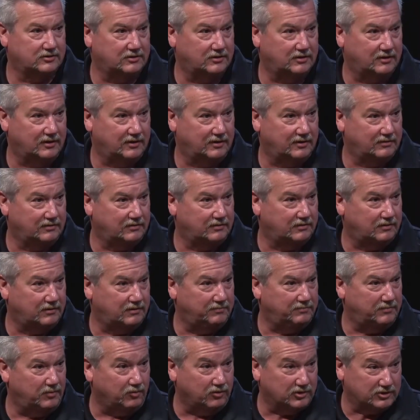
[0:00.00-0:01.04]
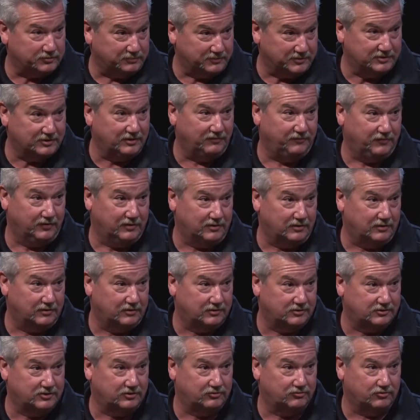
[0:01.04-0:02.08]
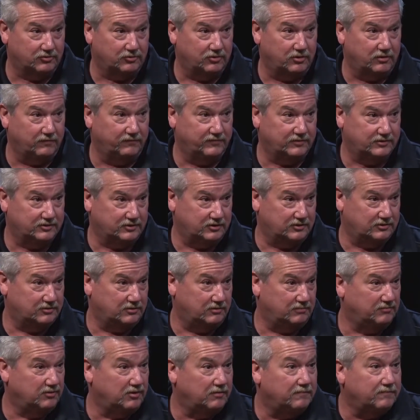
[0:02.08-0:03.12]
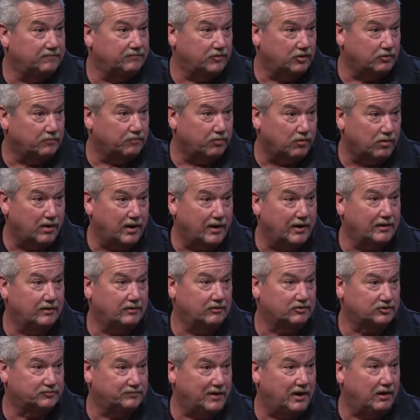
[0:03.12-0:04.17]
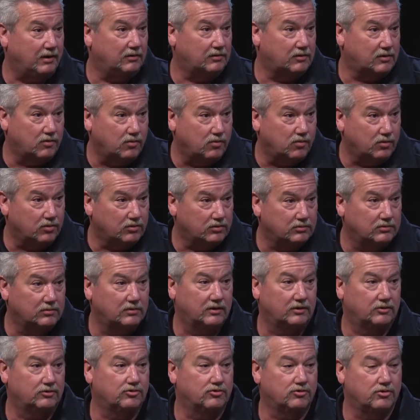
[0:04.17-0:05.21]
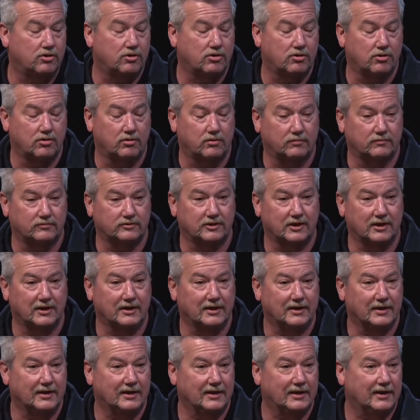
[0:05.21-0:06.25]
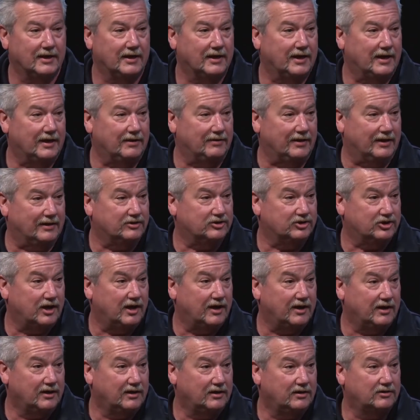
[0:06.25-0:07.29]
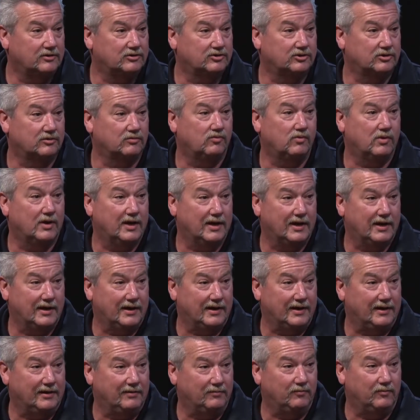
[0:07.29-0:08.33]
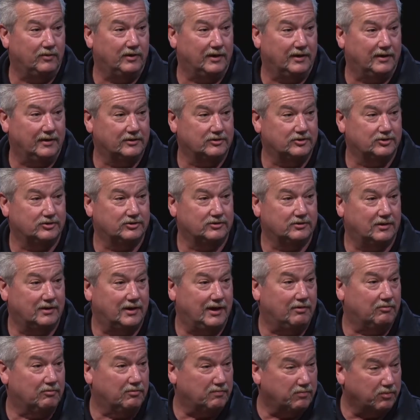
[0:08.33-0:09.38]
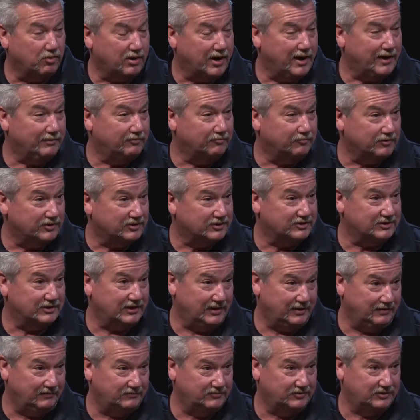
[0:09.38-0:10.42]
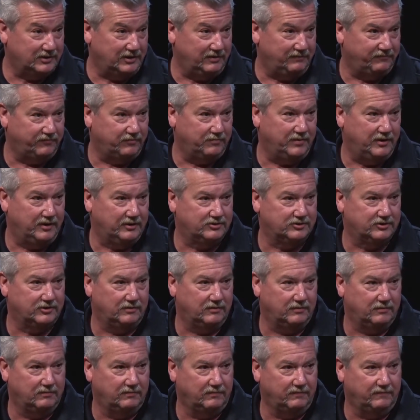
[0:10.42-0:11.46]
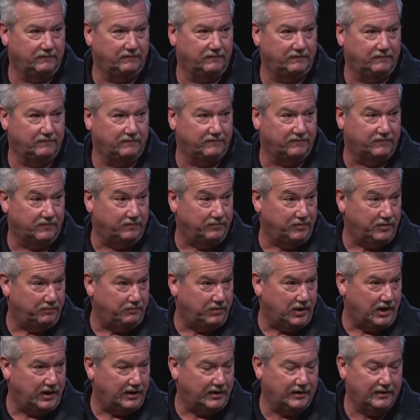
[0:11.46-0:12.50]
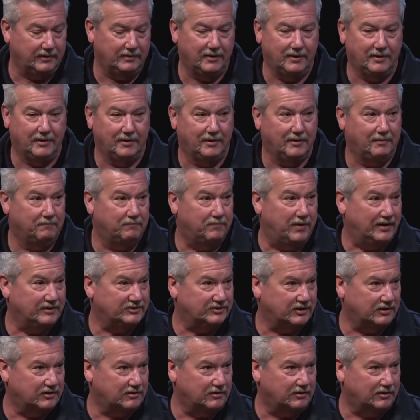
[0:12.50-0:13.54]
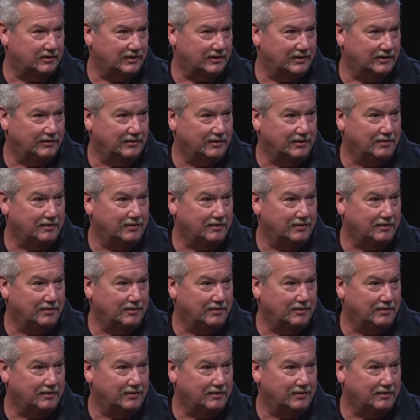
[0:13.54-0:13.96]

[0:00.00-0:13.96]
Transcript: that, uh, more specifically, the central nervous system, your, your brain, your spinal cord, and your nerves and they change the way in which our brain receives information from the body. Basically,